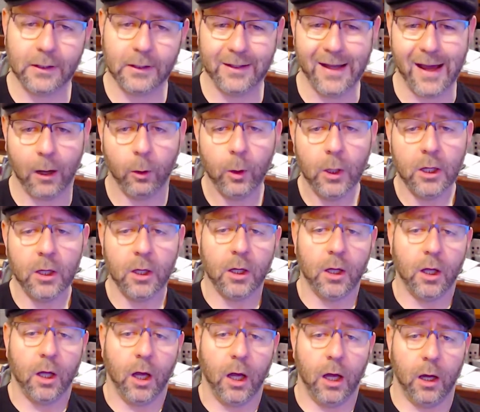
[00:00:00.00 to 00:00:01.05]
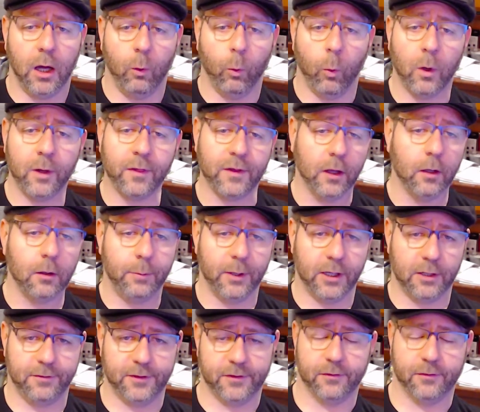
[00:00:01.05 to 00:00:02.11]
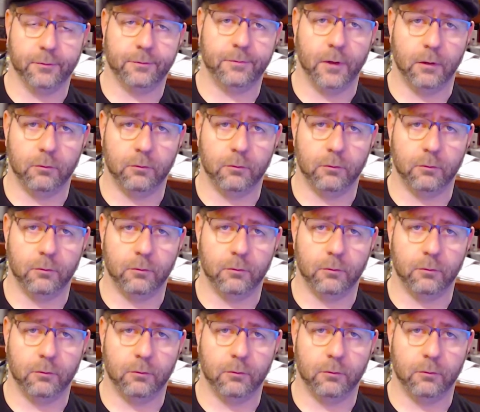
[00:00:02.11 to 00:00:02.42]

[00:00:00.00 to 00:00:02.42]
Now, one of the other benefits of